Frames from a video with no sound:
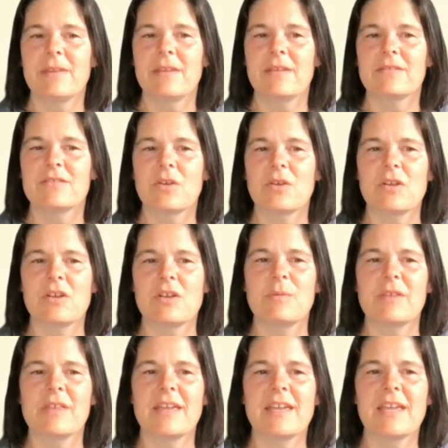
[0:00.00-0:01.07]
So it could be
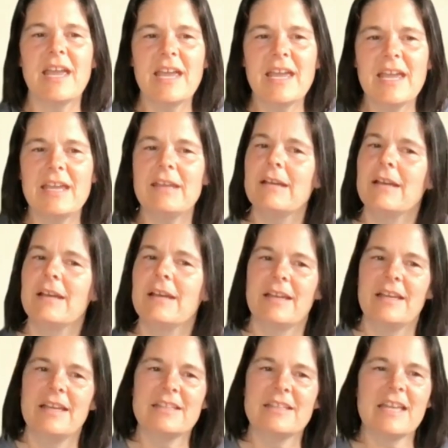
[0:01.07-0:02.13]
like, hey,
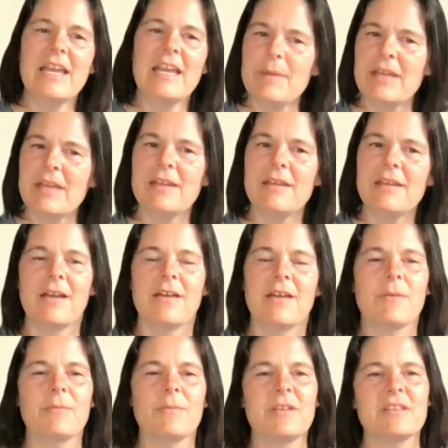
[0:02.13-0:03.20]
it's Amy from
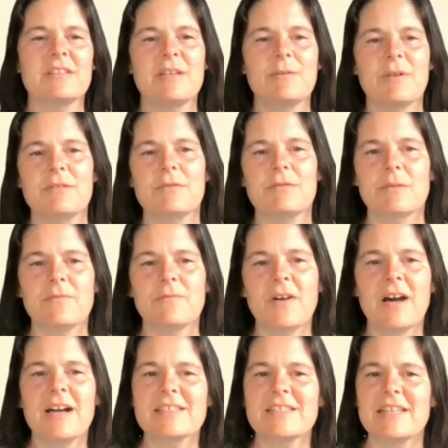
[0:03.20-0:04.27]
Realty One Group
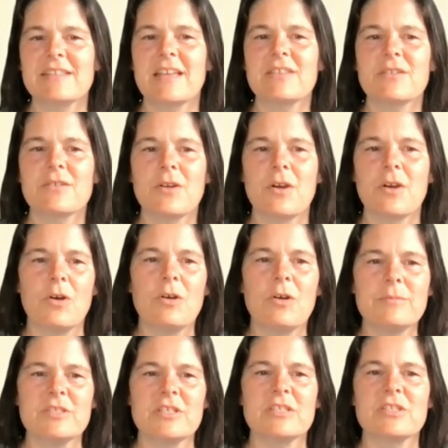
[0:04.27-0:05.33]
Fox. Another home
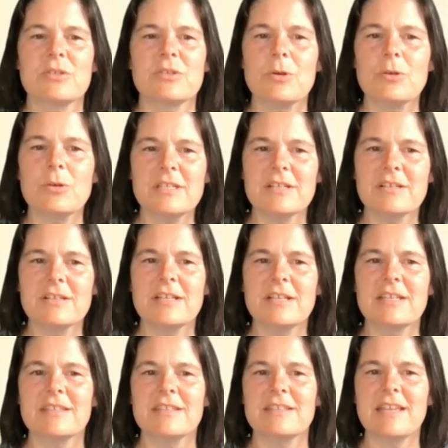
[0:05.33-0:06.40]
just sold here in
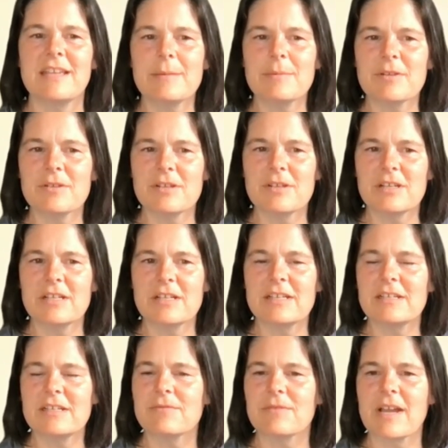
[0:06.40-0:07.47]
the
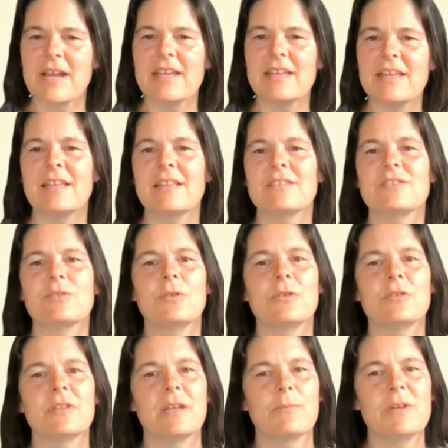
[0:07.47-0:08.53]
neighborhood, right? It
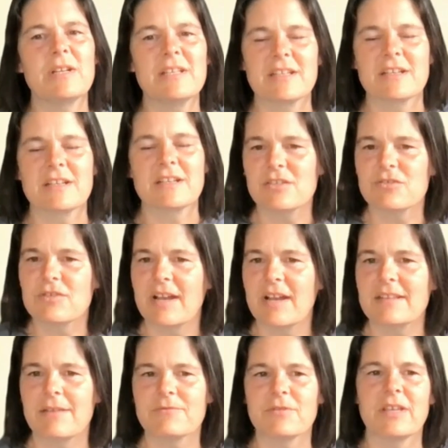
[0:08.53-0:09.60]
sold, it went into contract
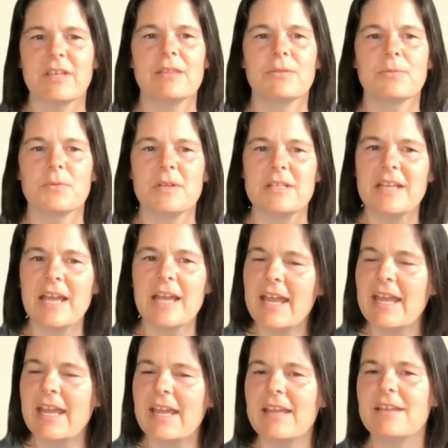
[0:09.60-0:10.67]
after like 3
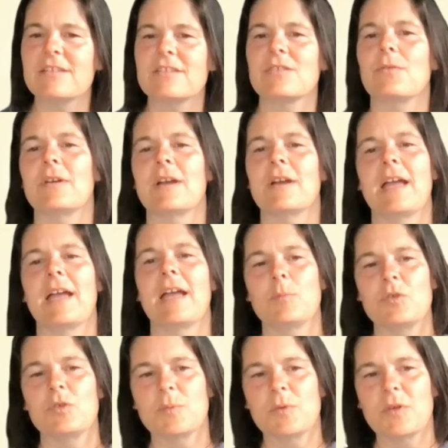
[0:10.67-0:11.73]
days, or it had
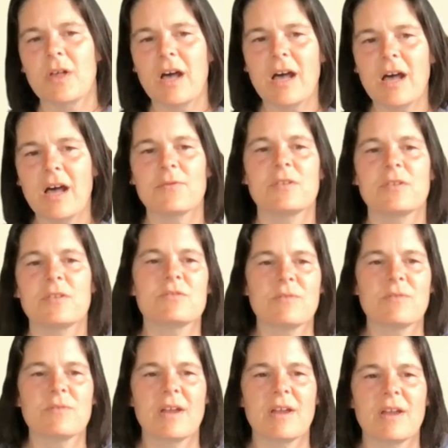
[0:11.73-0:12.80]
multiple offers, right?
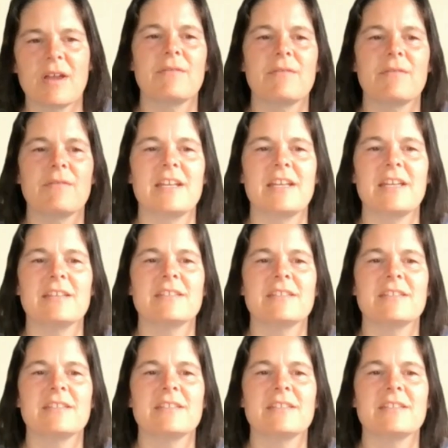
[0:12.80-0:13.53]
Whatever that is.